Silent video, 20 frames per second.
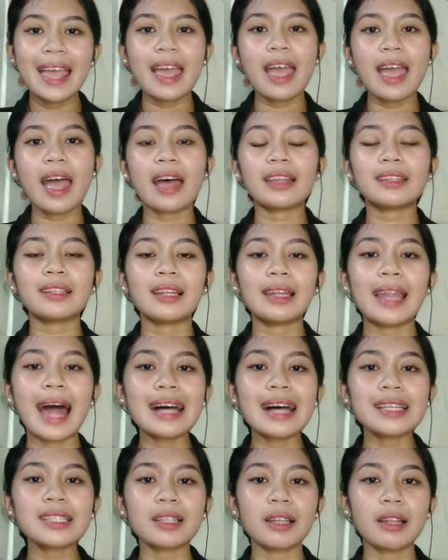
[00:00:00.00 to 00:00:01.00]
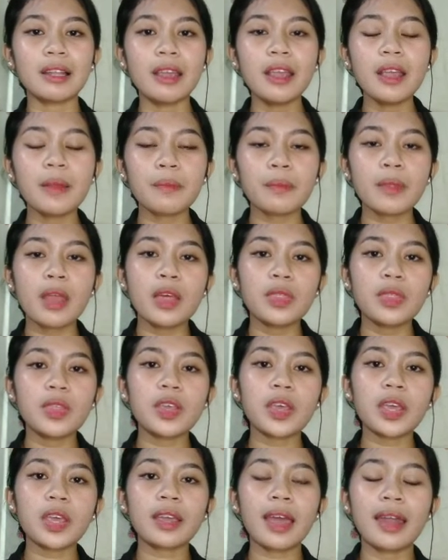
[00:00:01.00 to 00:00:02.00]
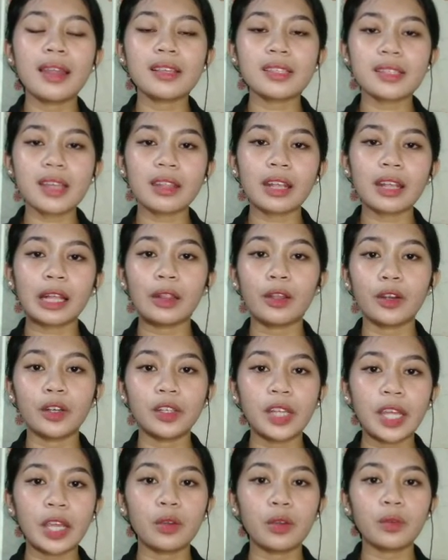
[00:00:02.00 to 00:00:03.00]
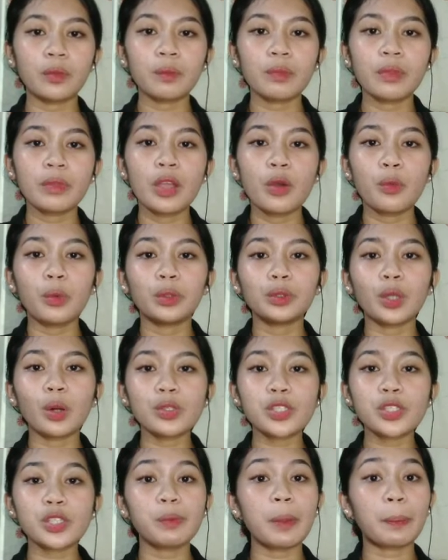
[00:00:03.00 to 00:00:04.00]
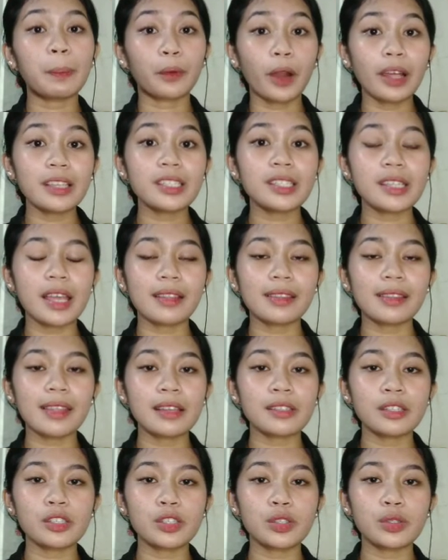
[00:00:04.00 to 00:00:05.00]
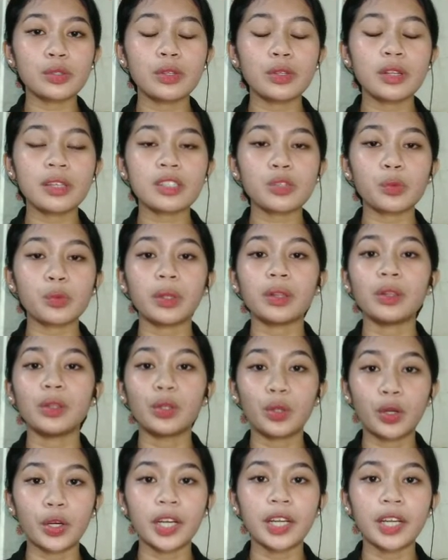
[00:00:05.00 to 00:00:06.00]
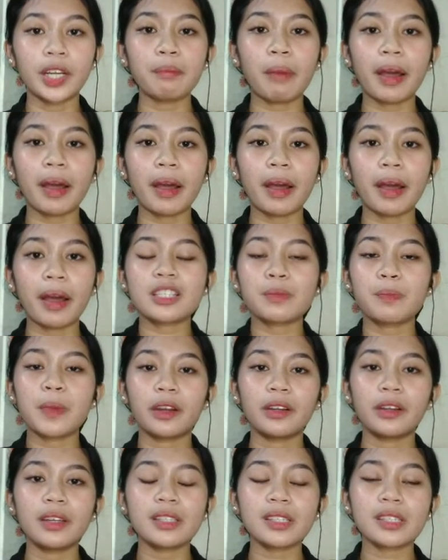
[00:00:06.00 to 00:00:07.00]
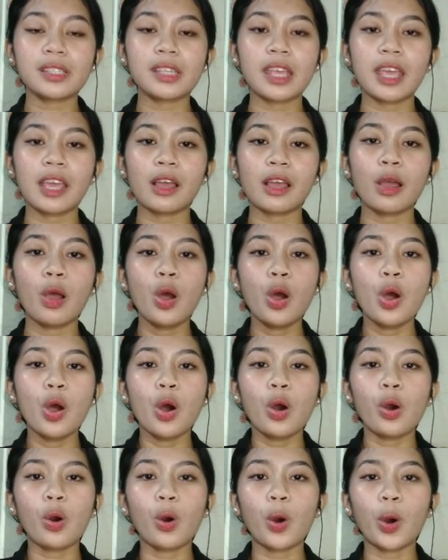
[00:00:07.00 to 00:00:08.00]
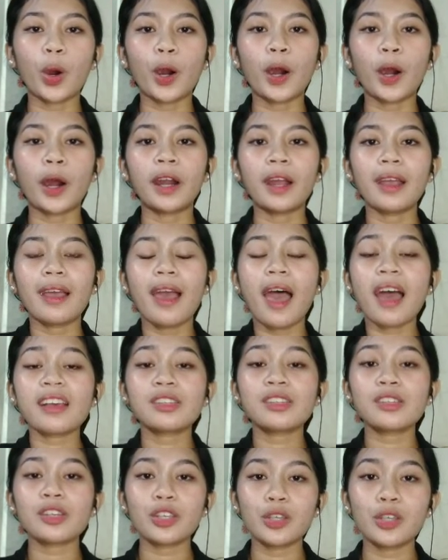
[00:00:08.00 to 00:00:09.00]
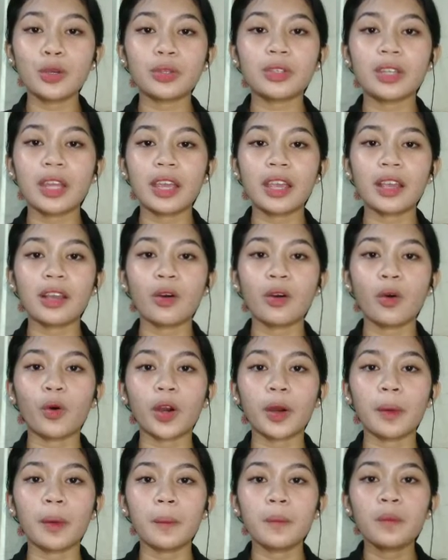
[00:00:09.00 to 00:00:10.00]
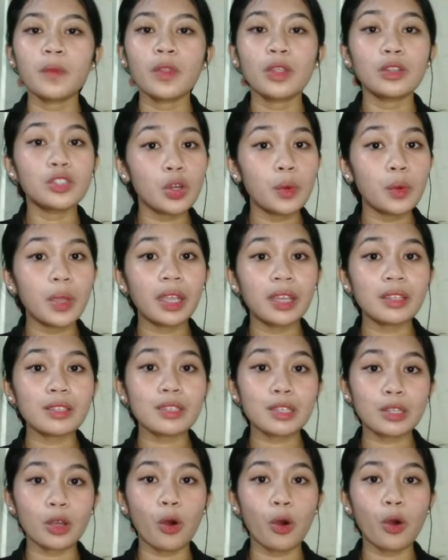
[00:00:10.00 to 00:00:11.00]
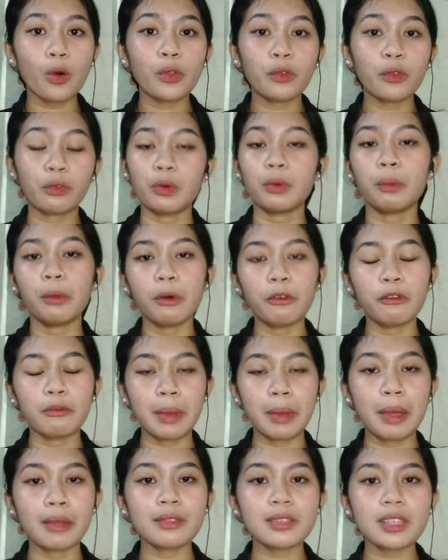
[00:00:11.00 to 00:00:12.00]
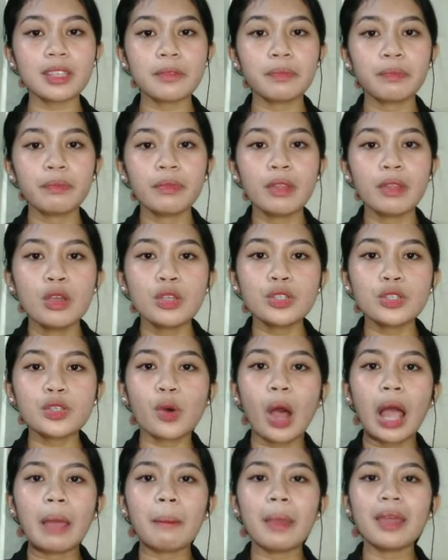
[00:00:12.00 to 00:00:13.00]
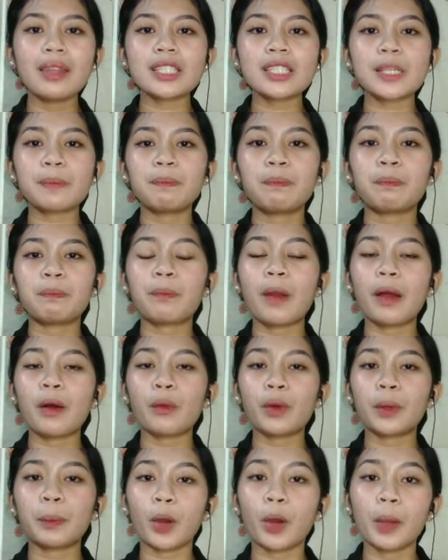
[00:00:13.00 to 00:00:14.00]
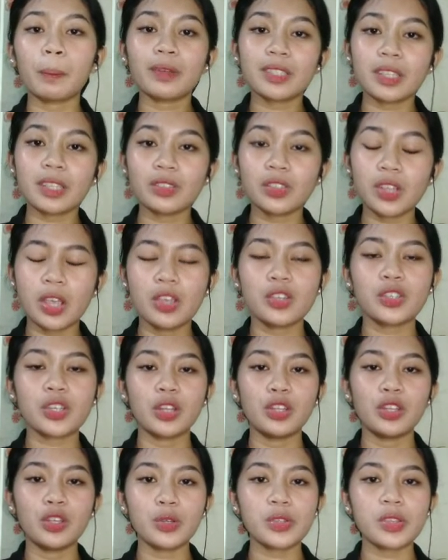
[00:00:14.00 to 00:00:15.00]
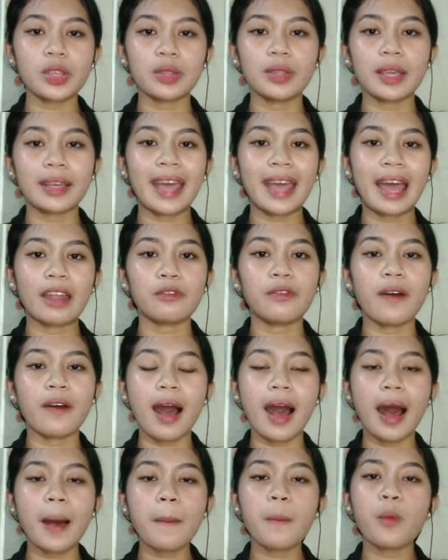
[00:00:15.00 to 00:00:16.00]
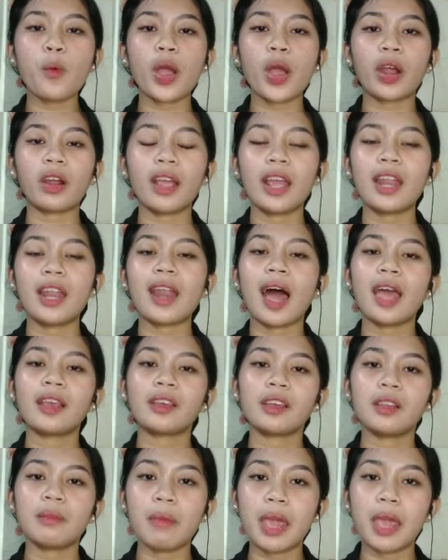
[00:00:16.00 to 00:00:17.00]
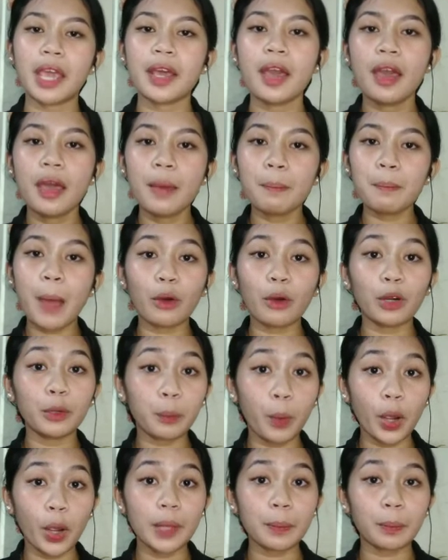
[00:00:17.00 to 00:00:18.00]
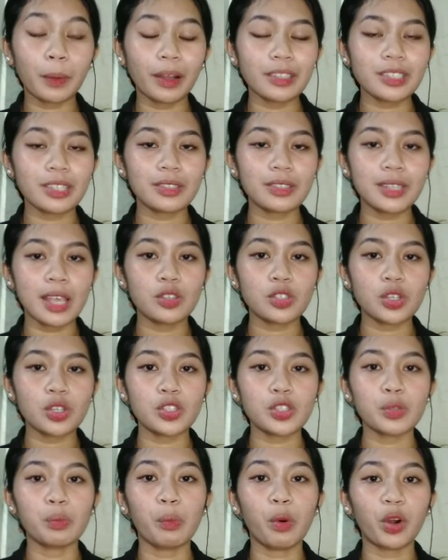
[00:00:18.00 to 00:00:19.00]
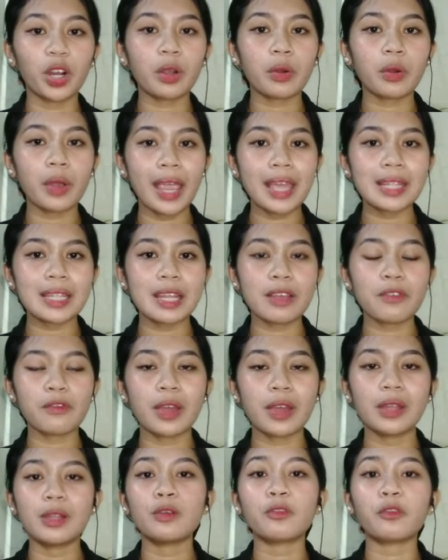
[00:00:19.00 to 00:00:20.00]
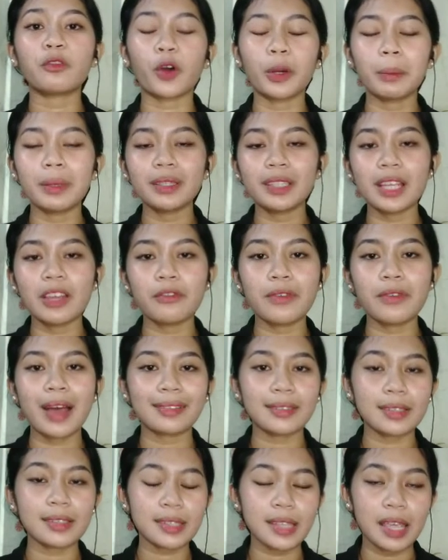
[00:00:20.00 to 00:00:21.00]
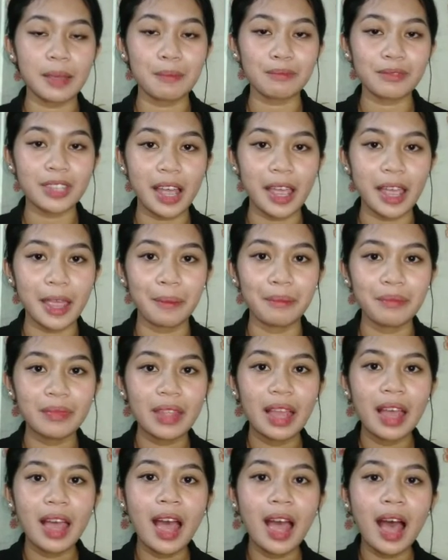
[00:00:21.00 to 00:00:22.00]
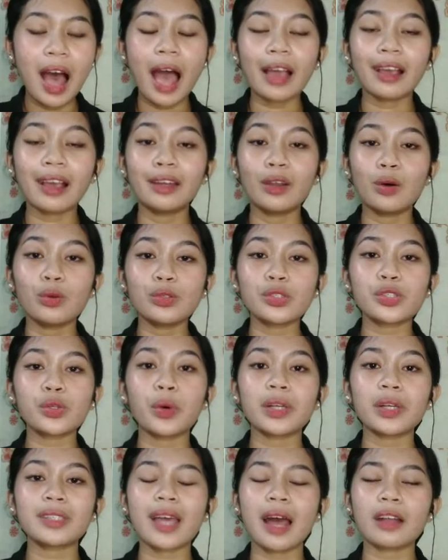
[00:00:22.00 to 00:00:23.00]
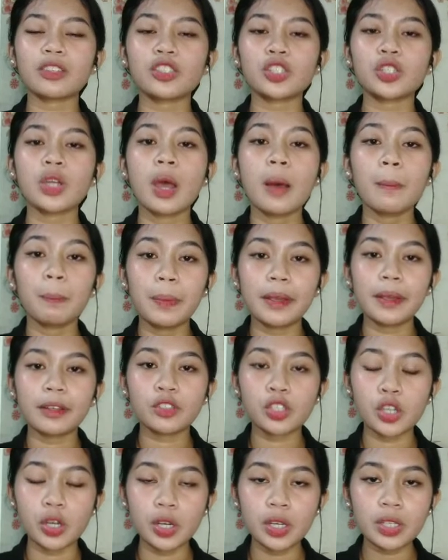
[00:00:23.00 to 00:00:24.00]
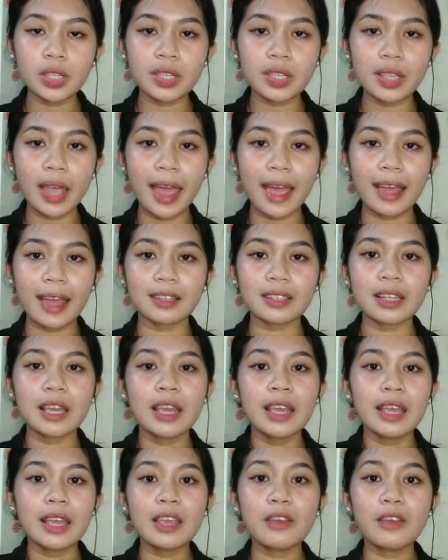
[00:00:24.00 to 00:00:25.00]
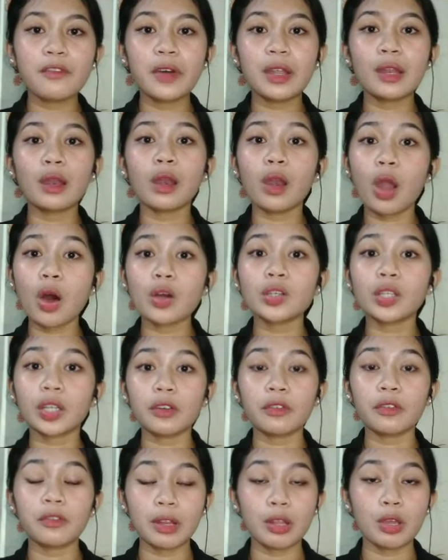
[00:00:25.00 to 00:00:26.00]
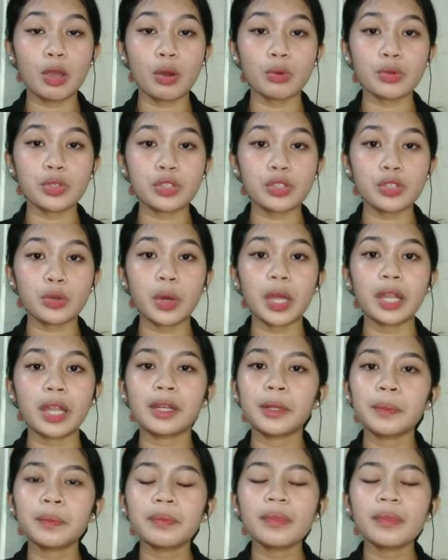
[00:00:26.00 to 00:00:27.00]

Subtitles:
And lastly, the kinesthetic learning will also be present, as the students will learn by experiencing or executing or doing it so through movement. So I made this PowerPoint presentation using the Canva app, wherein I can make PowerPoint presentations more creative and informative at the same time. I can also attach pictures and even longer videos to it.